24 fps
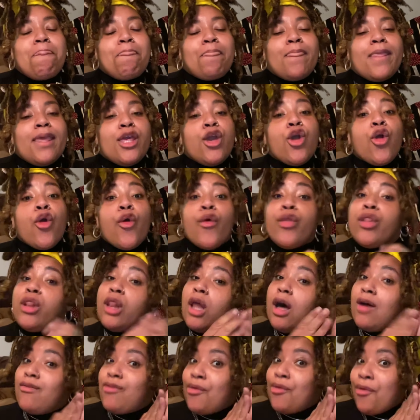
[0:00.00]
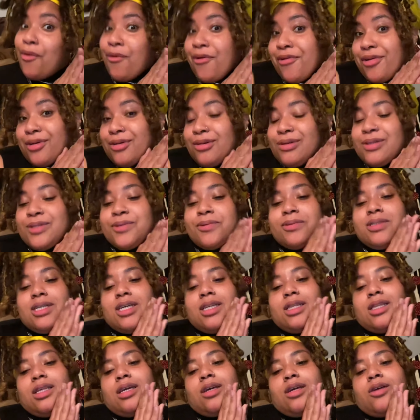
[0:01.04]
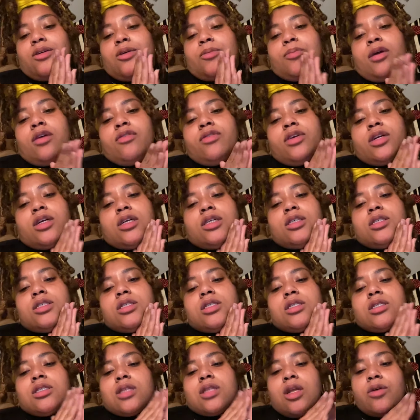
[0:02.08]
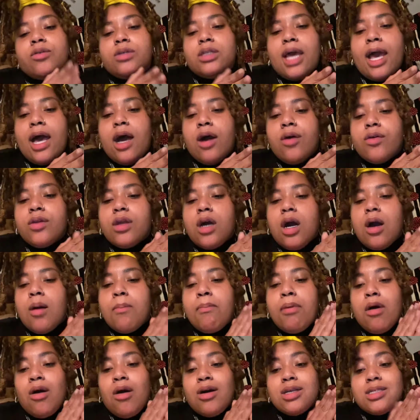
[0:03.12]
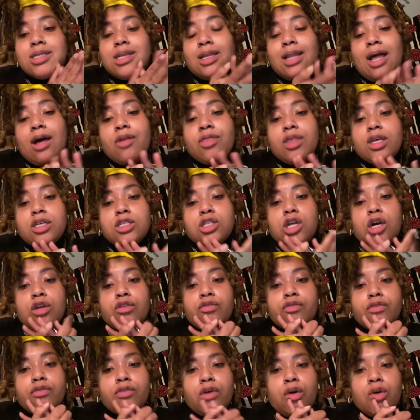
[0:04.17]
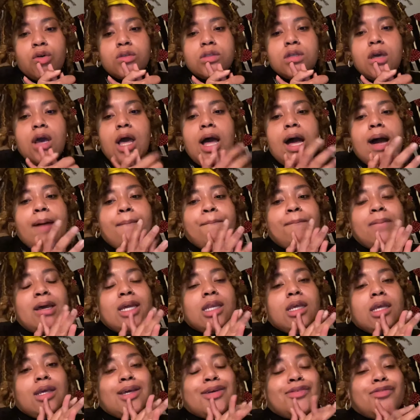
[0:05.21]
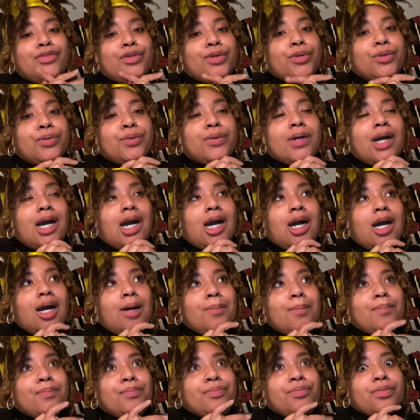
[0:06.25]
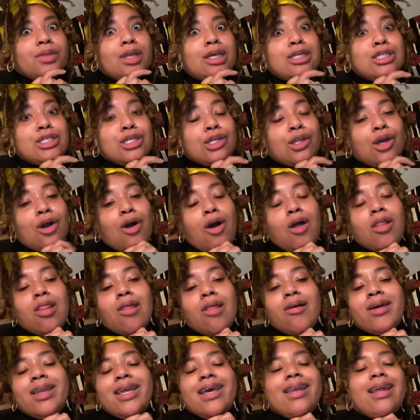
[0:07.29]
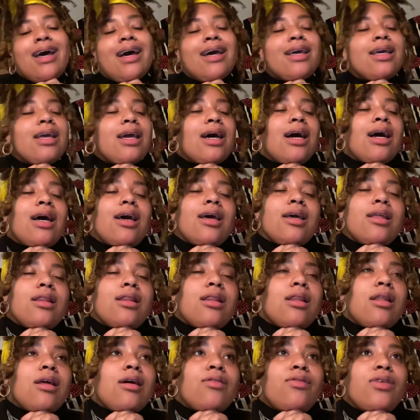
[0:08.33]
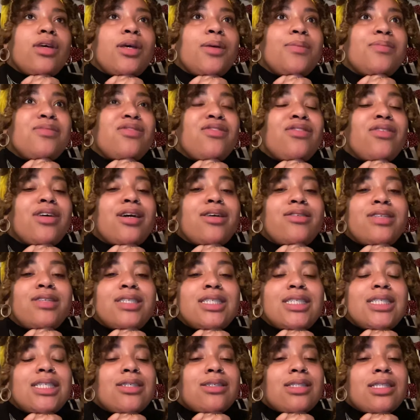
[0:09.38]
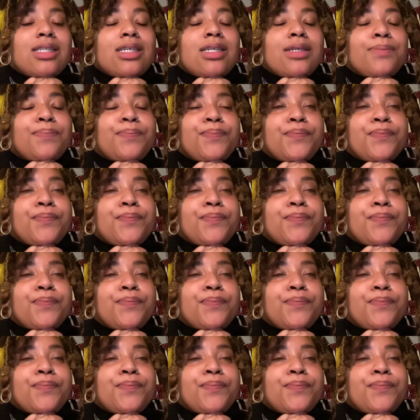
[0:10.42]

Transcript: your love oracles, which I think are perfect, is slow down, pause, and allow things to unfold. Many of you should call on, and I love him very dearly,